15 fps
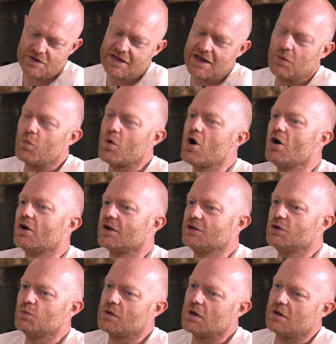would get work,
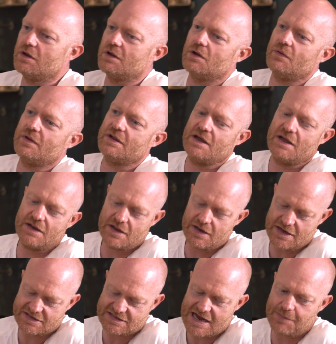and you've got, you know,
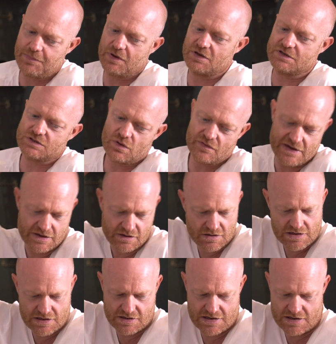and as happened, I sort of had
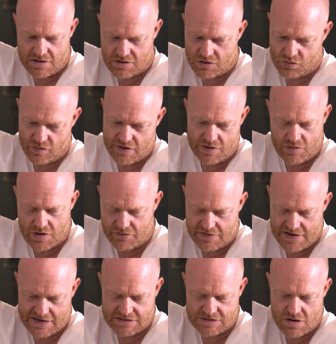a career over
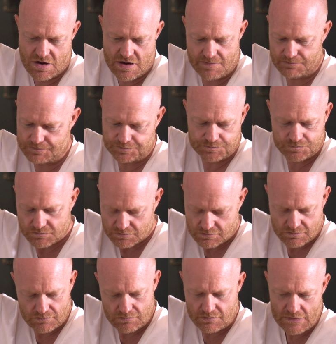that time,
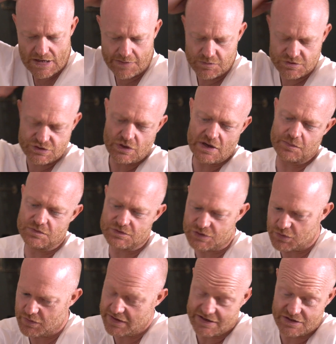and was
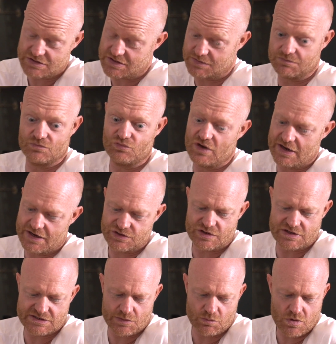doing some really
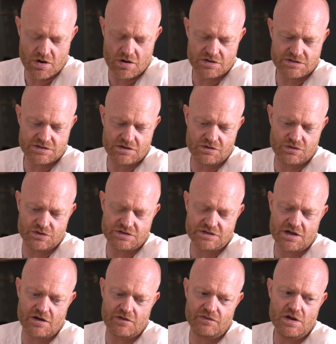interesting work, good
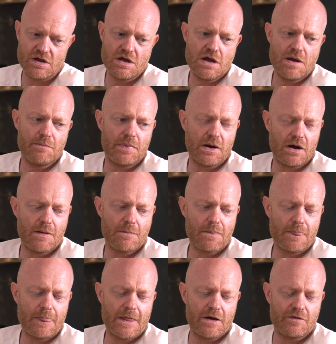stuff.
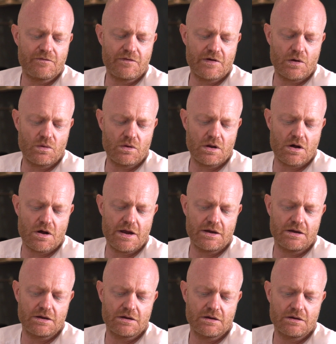But I felt
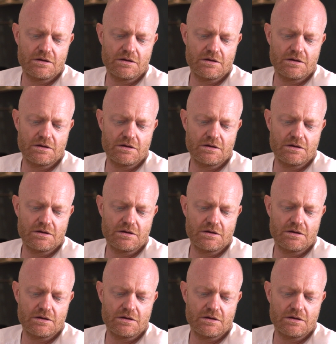like